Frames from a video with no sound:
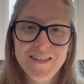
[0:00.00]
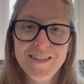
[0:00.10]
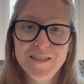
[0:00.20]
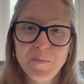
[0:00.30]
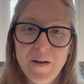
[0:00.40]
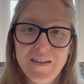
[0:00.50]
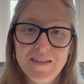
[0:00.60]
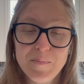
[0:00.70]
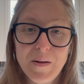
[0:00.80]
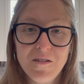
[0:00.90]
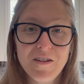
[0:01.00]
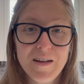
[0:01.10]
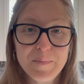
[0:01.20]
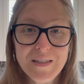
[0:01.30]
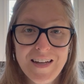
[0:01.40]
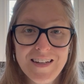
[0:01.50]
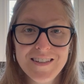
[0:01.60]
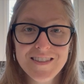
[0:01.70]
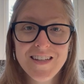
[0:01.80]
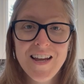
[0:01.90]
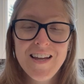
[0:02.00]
as well as medical lab science.